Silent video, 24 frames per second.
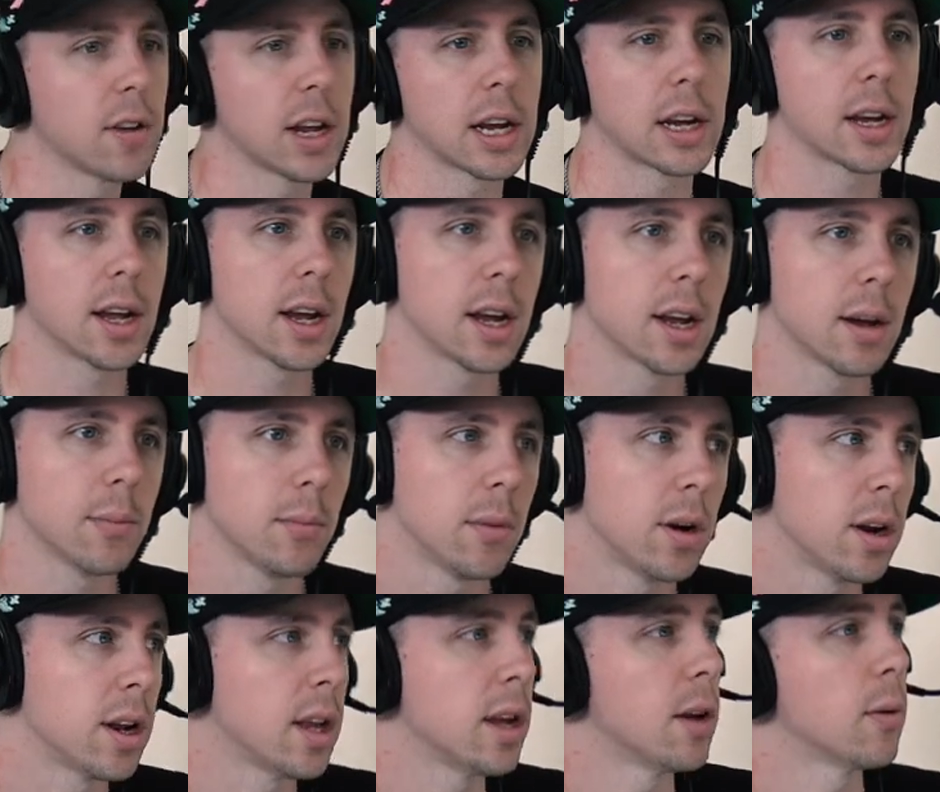Like, can I get
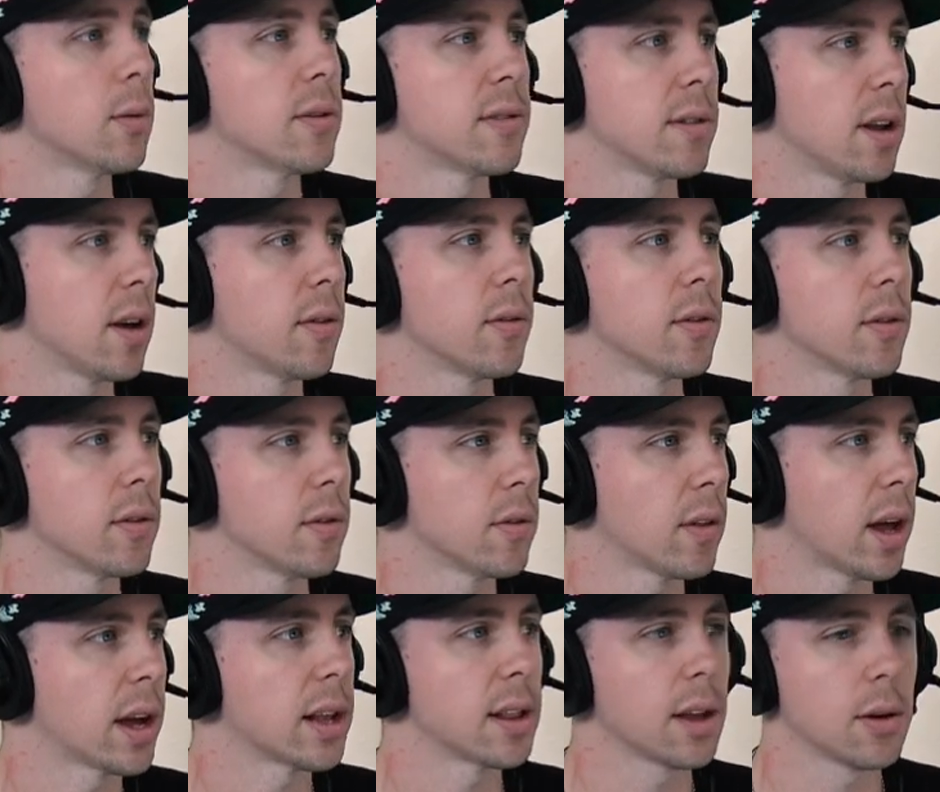money?" It was
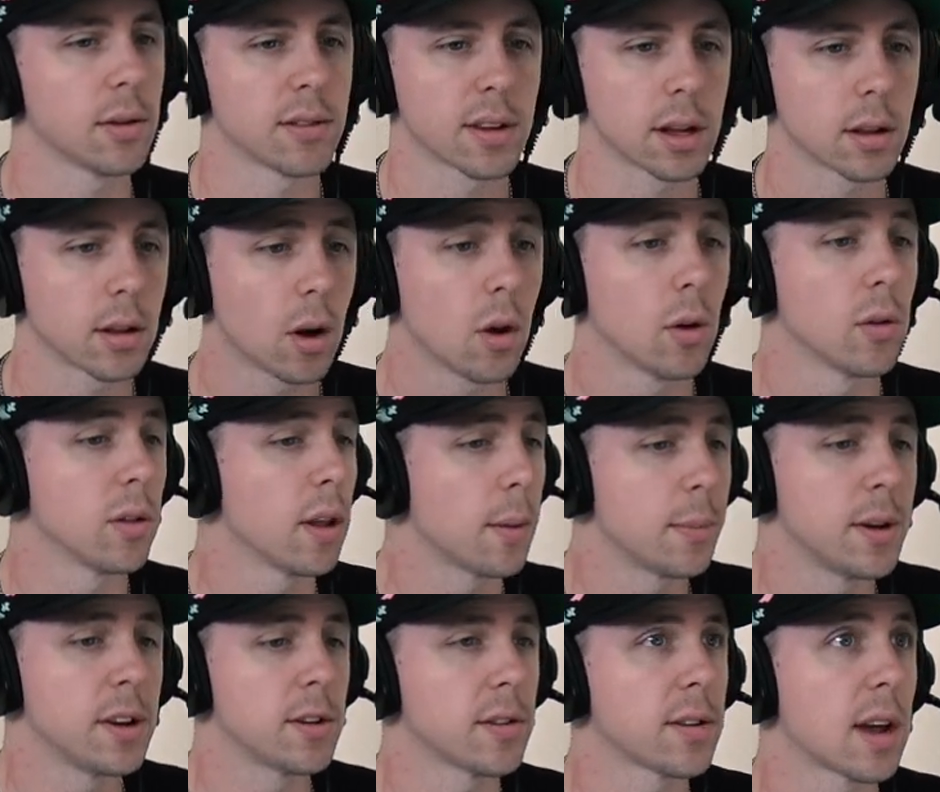never like that. I was like, "Oh,
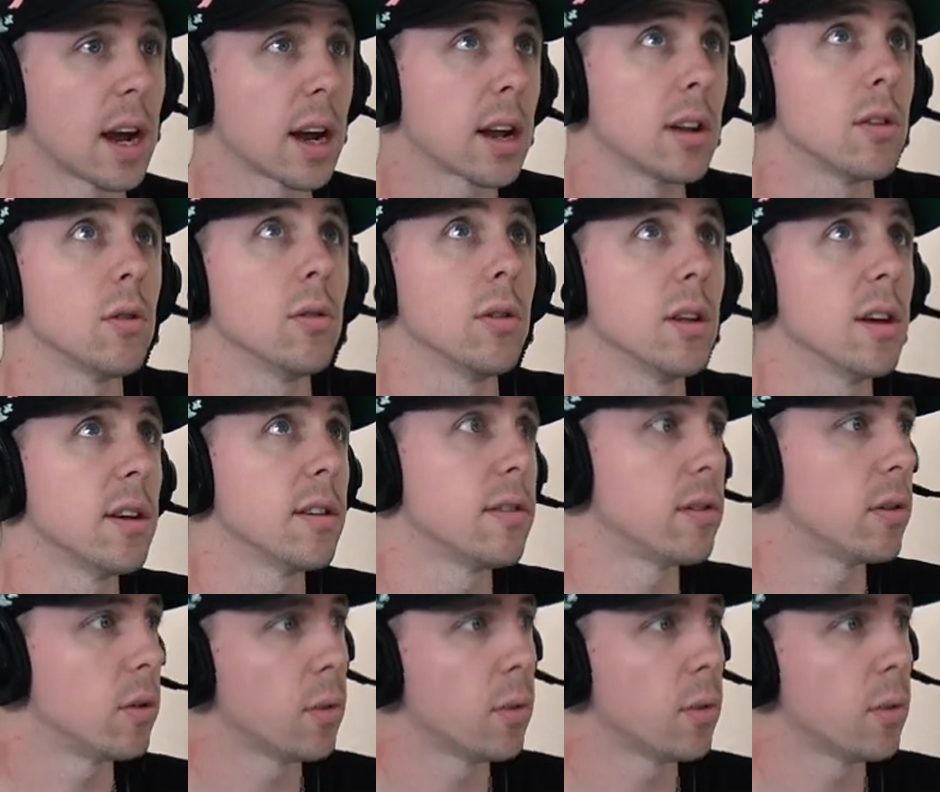let me just I could do this.